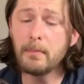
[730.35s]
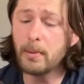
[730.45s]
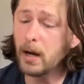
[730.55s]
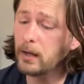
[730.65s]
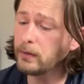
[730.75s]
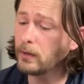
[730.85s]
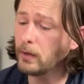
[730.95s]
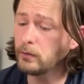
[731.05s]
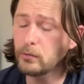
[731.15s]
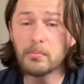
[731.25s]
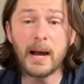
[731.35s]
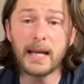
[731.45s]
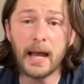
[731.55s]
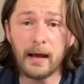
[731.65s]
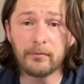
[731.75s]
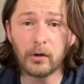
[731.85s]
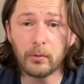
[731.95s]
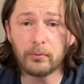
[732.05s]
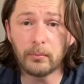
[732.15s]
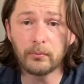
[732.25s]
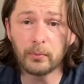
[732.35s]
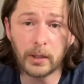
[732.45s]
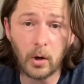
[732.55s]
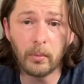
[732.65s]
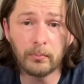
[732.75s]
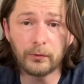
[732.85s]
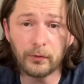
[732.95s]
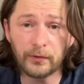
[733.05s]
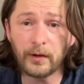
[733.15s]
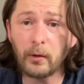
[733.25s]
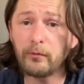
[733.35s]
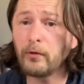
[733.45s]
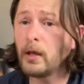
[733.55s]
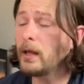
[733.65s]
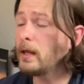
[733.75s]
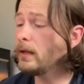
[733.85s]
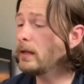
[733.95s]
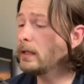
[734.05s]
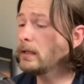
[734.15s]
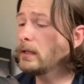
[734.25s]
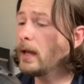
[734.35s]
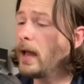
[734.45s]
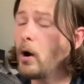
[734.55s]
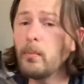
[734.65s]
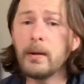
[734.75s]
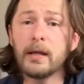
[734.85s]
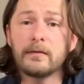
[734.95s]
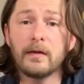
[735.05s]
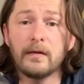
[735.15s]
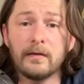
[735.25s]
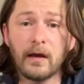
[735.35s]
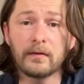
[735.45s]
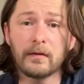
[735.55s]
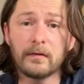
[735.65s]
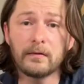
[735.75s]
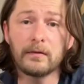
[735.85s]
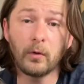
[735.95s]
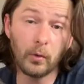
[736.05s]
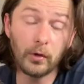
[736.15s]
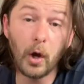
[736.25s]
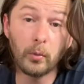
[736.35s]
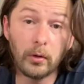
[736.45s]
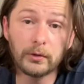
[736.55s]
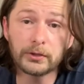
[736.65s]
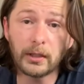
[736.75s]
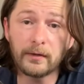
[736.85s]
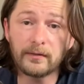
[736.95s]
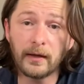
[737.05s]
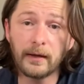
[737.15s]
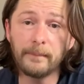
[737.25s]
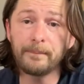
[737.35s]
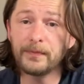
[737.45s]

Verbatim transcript: but you know, you may have no problems with comms yourself the helmet doesn't, or Nolan, shall I say,